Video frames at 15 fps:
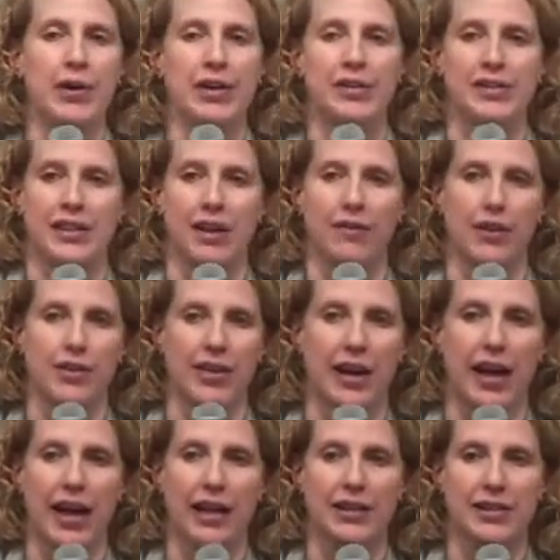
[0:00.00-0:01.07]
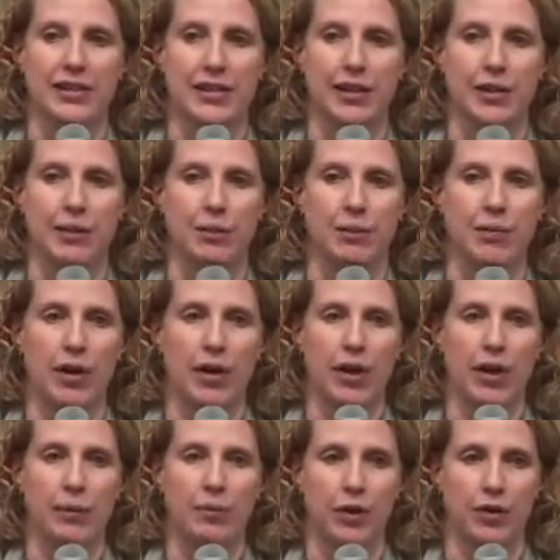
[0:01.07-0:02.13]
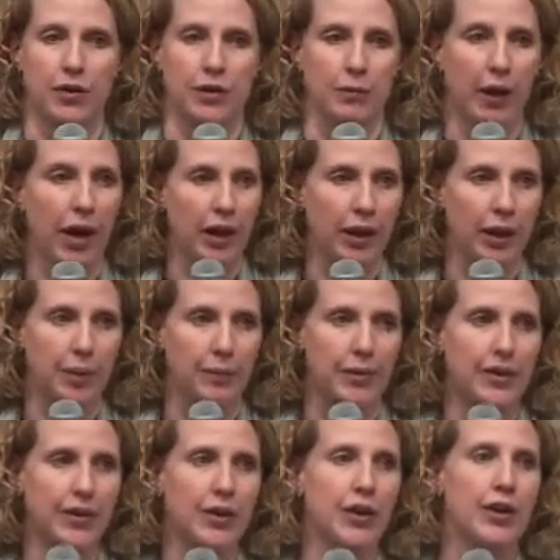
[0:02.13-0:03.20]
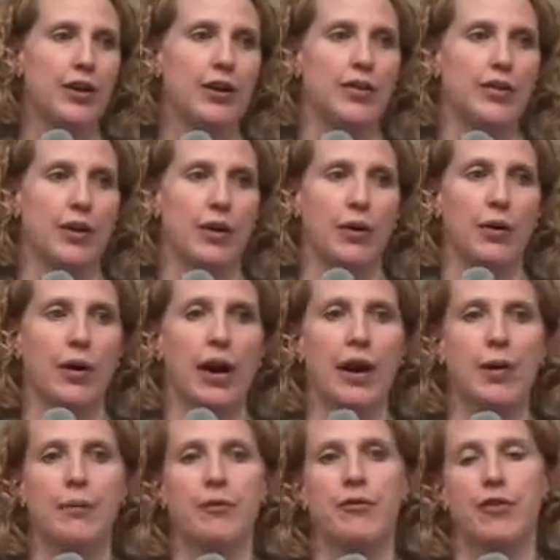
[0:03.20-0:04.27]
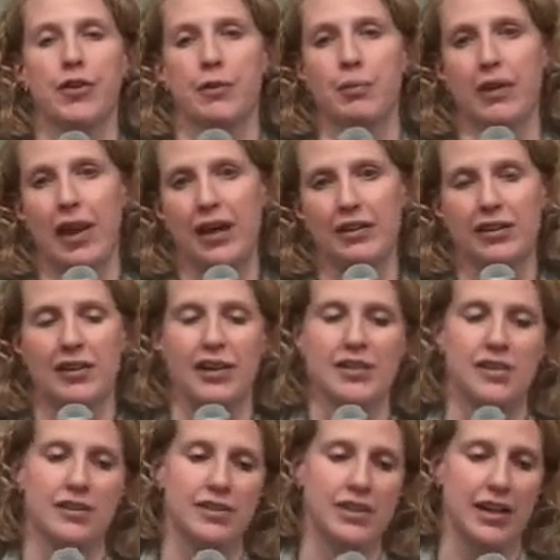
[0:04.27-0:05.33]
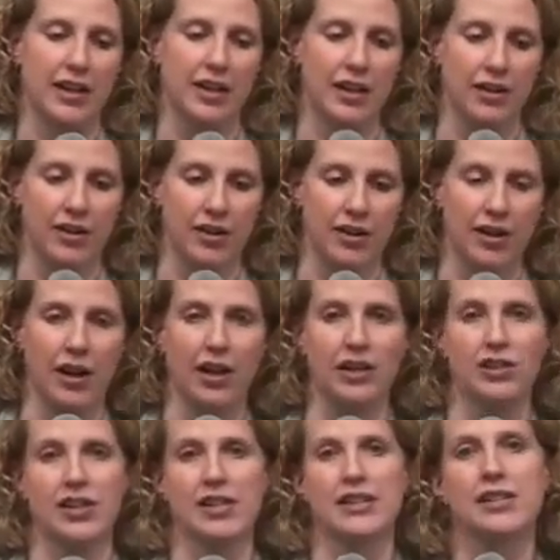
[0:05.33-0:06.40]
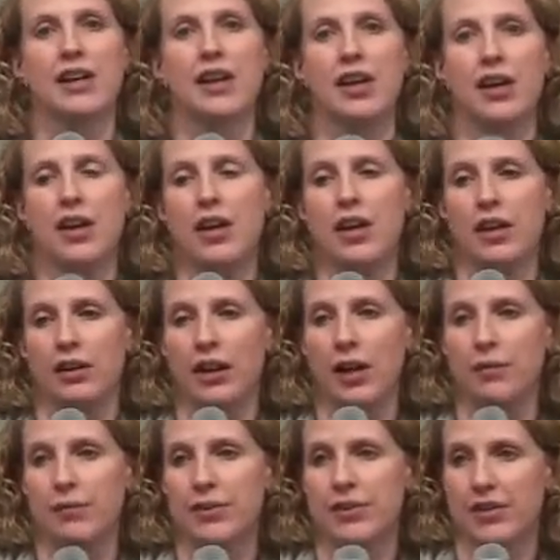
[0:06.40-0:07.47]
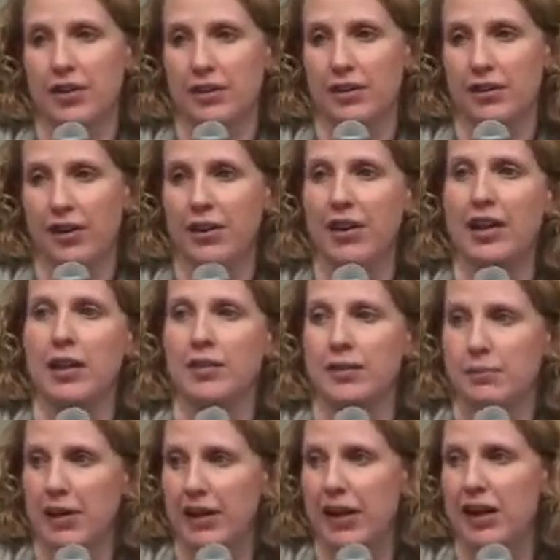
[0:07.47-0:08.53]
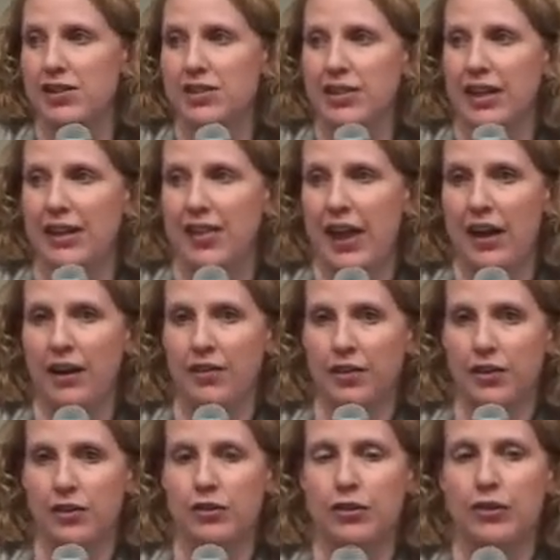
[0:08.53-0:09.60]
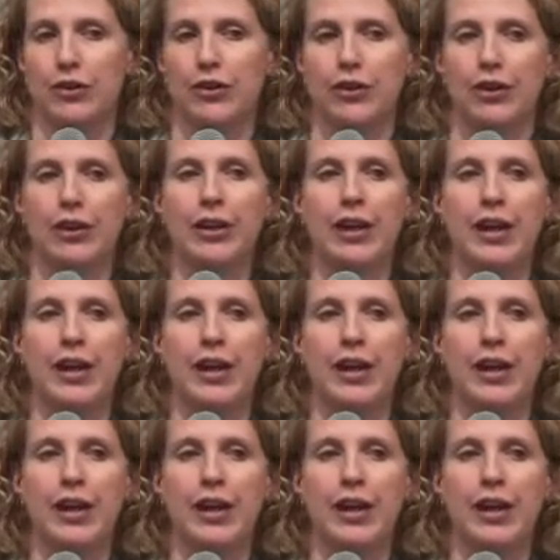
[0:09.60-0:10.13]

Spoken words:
We discovered that I had some uterine polyps. So for the prolactin, I started seeing an endocrinologist and started taking some medication to get that under control.